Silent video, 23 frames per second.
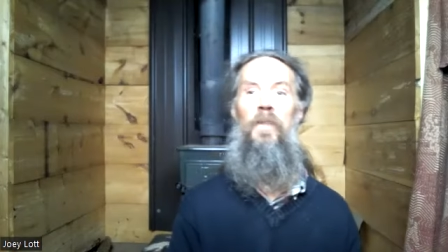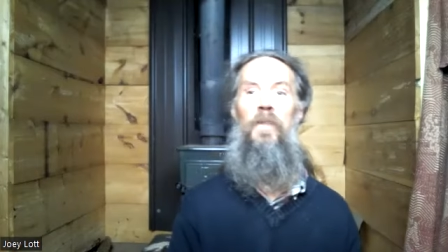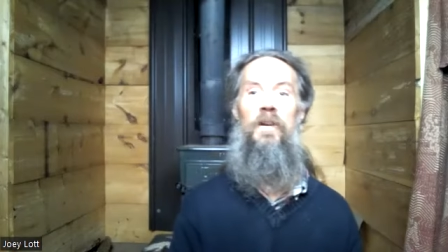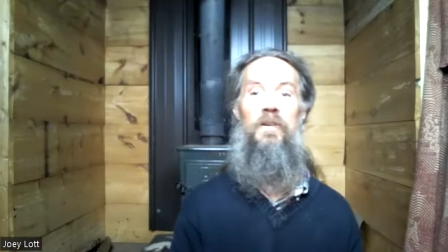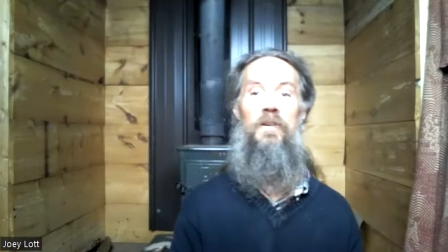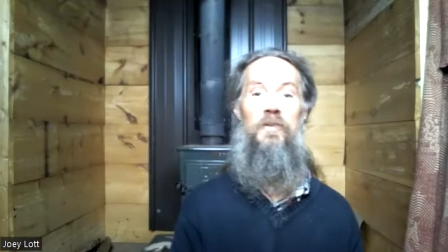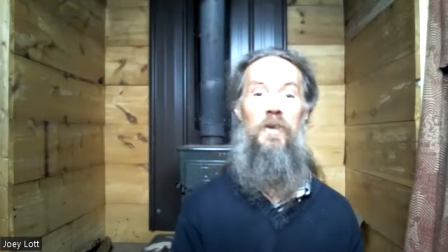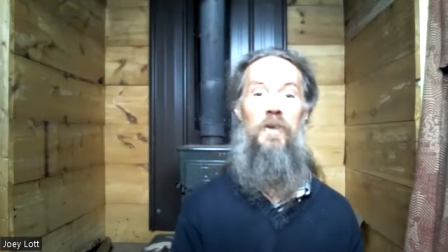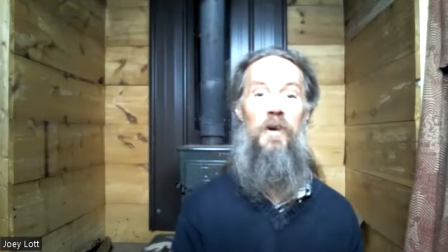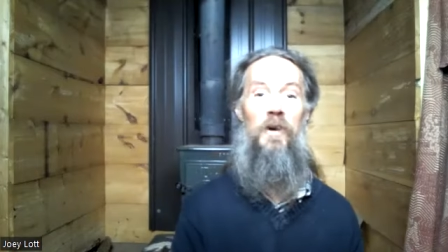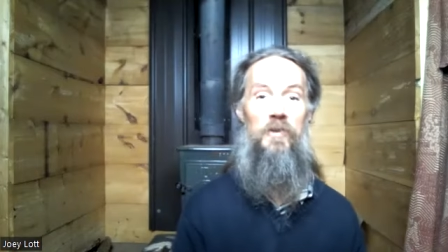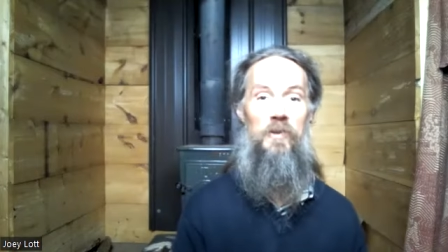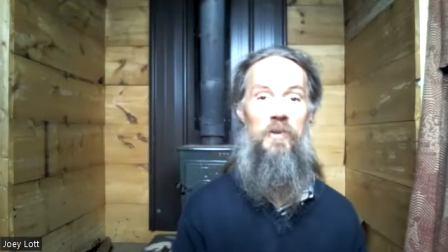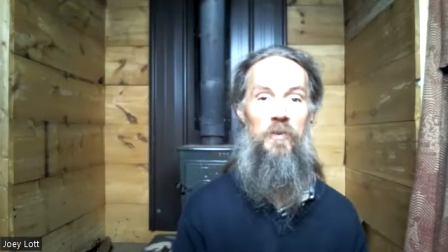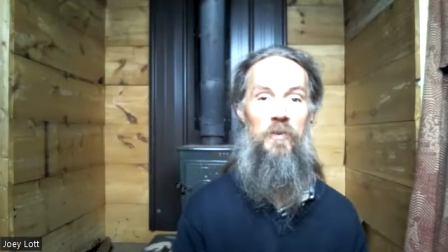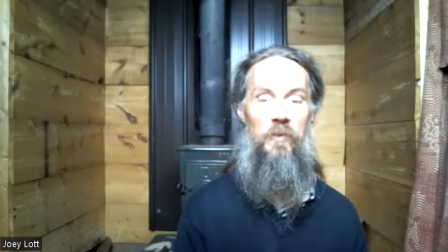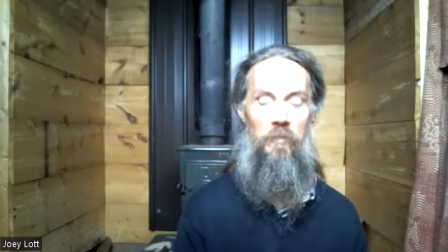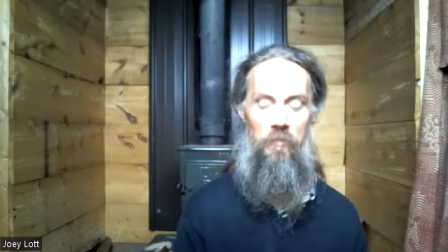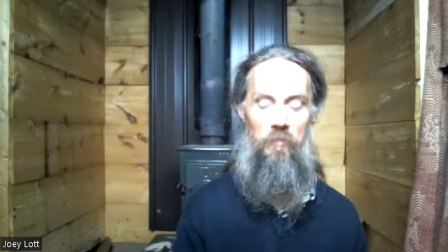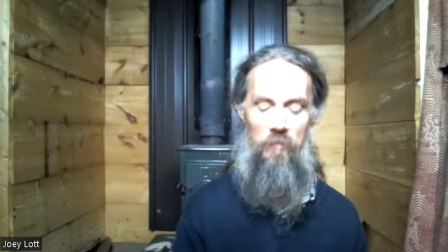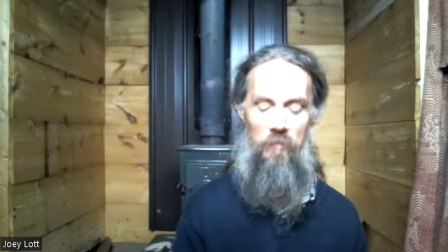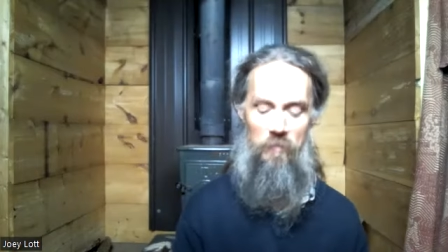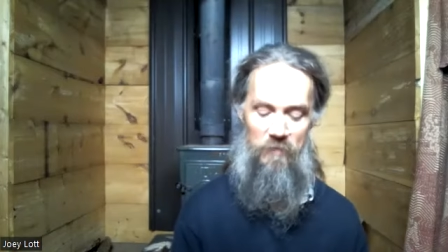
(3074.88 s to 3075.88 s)
there's
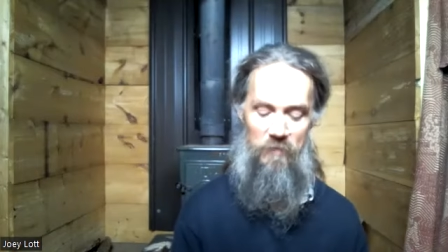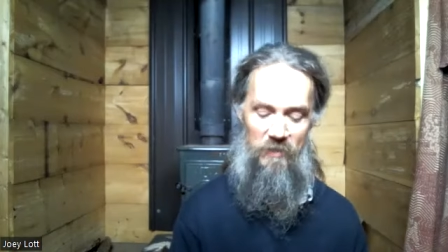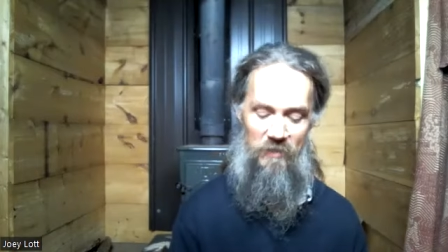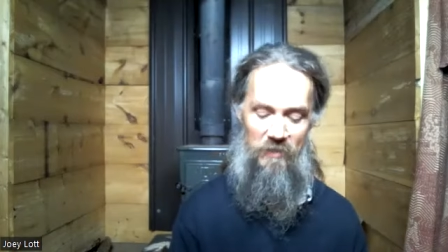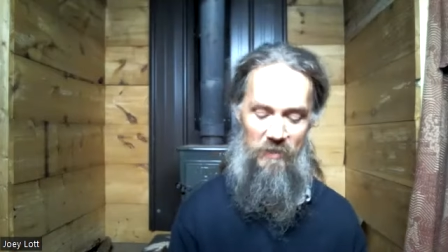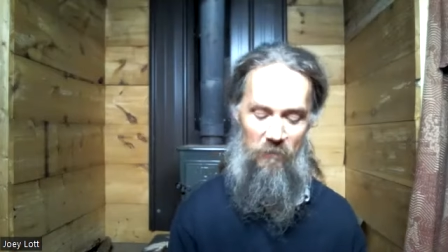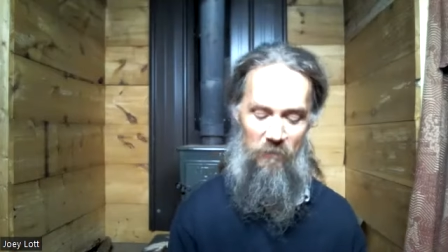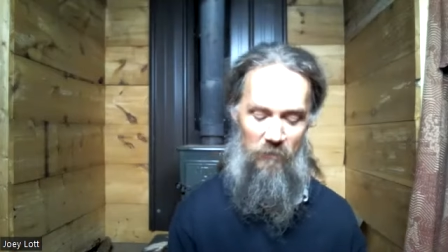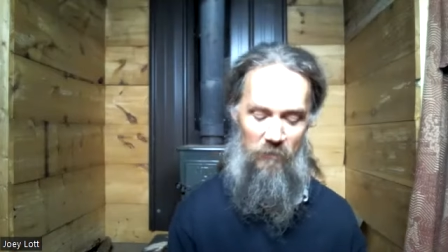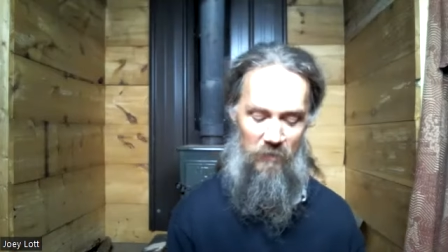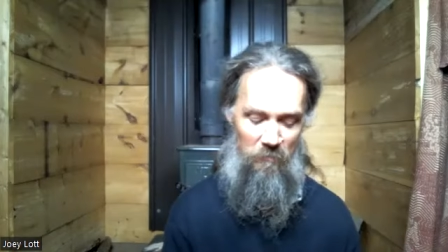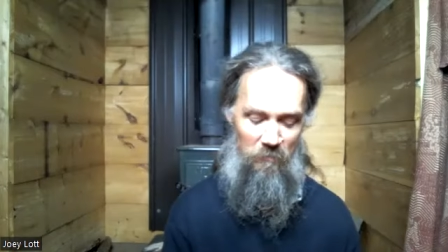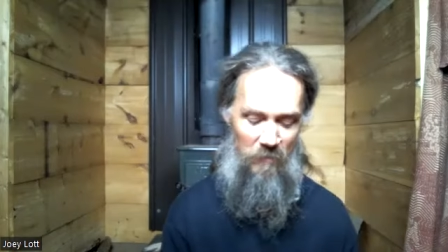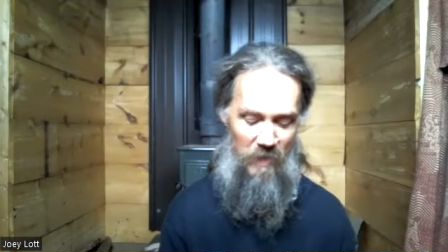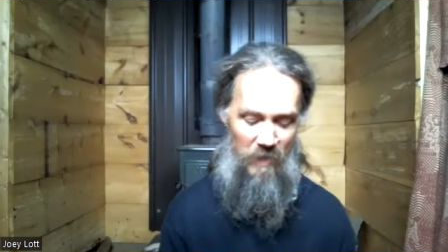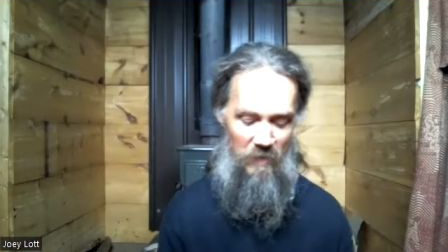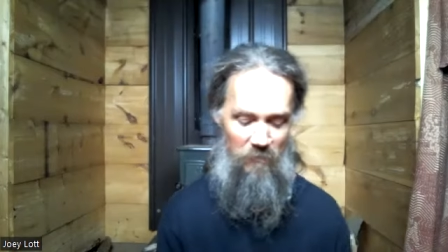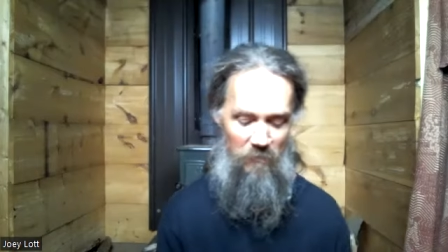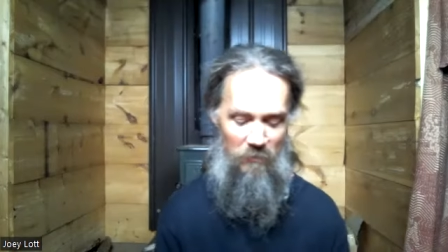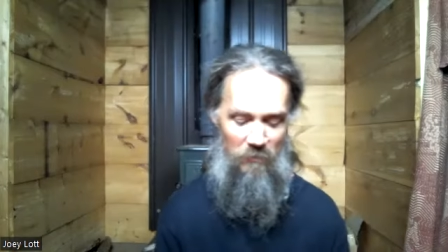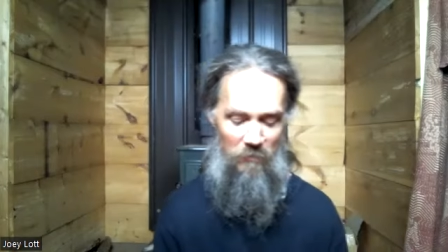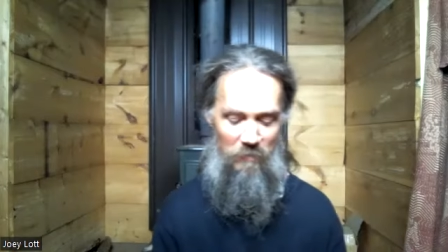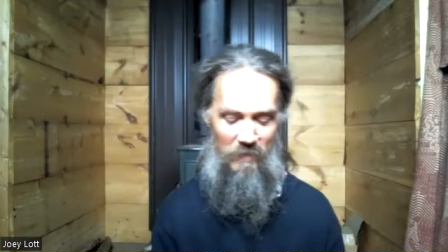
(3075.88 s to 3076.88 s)
also a significant
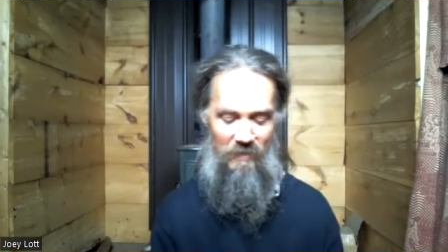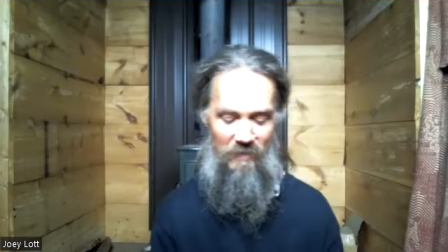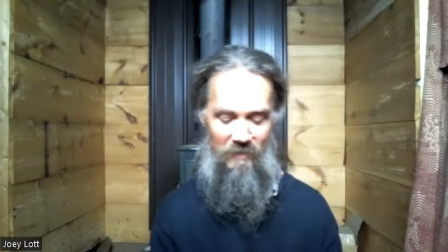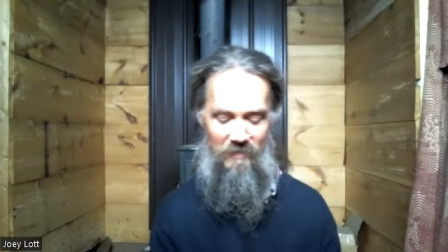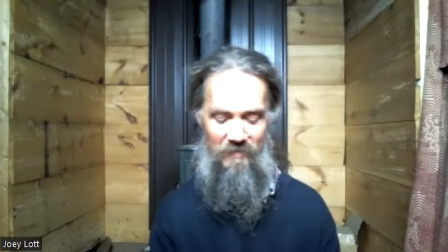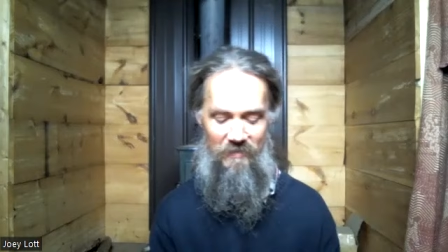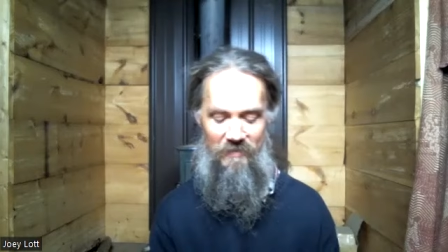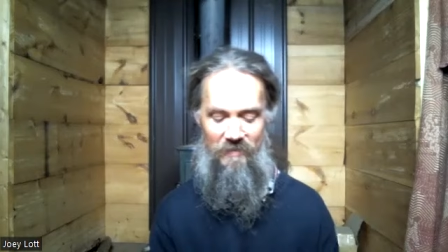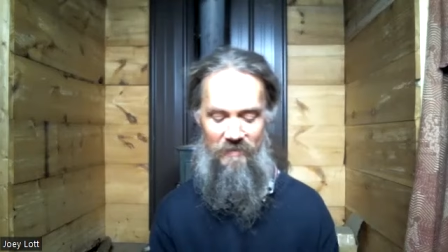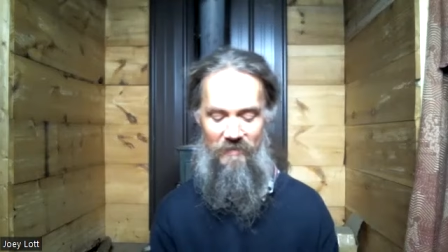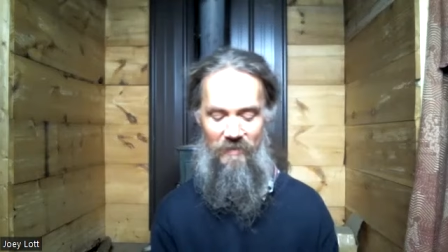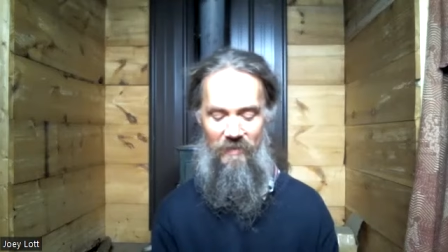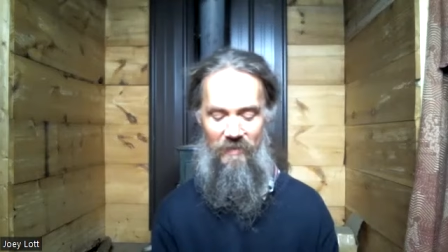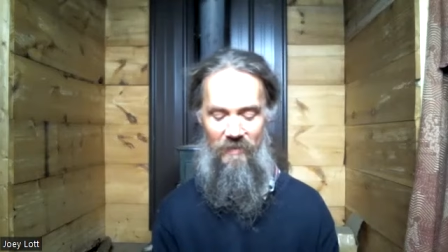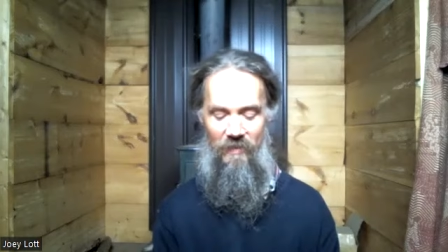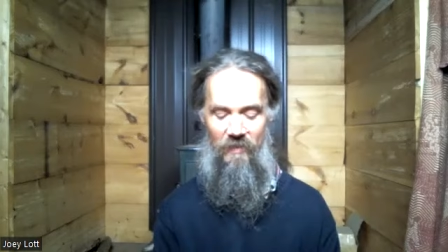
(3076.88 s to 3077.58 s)
benefit because